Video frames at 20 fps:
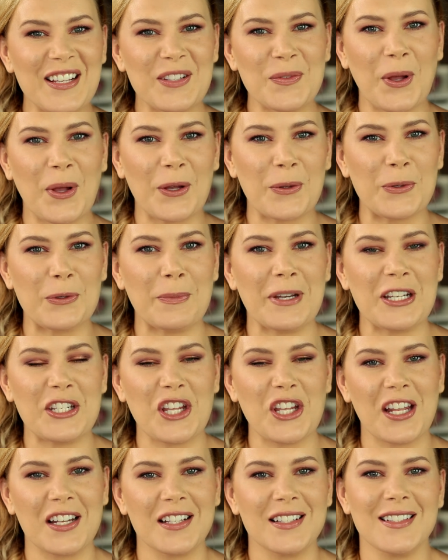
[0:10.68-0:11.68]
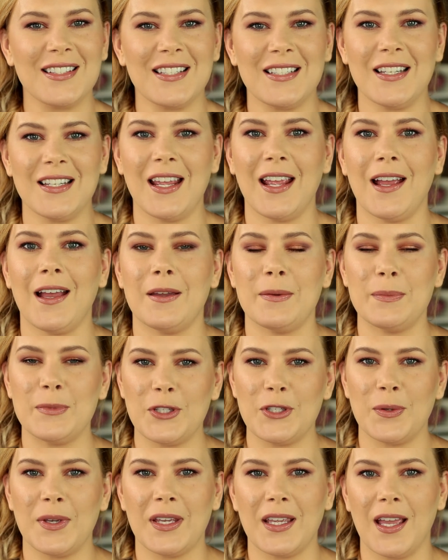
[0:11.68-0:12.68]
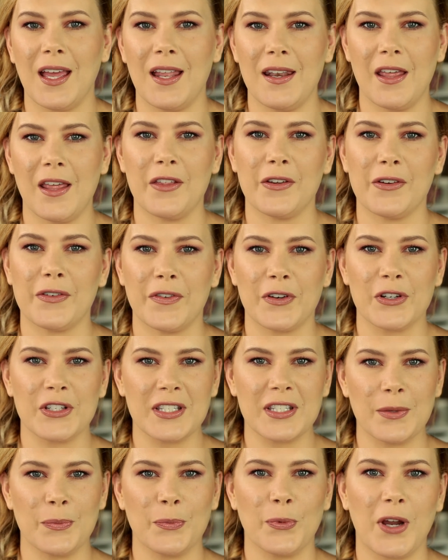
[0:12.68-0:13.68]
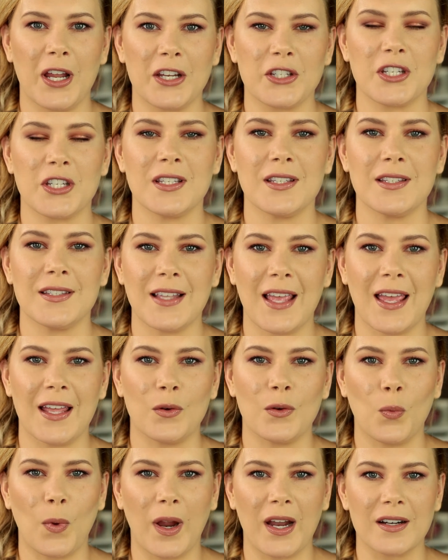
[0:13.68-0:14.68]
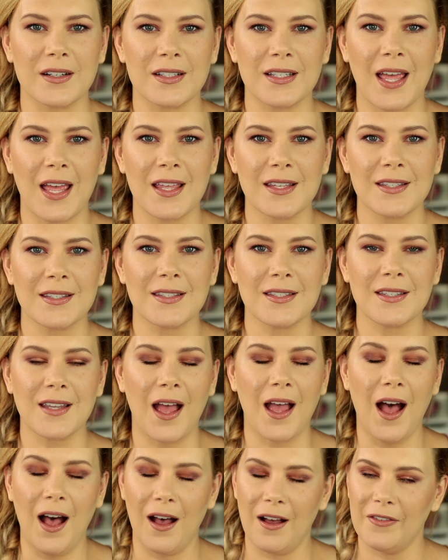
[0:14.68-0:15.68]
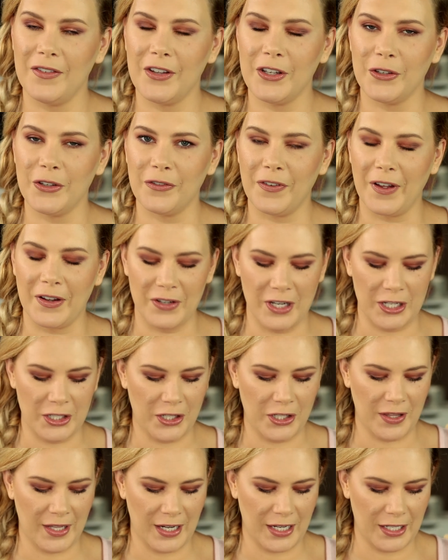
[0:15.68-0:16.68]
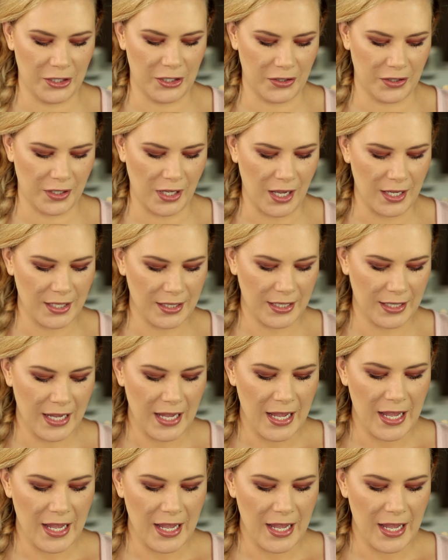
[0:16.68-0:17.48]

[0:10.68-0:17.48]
Hi guys, welcome to my channel. Today I'm doing another first impressions and wear test of a new foundation that I just got.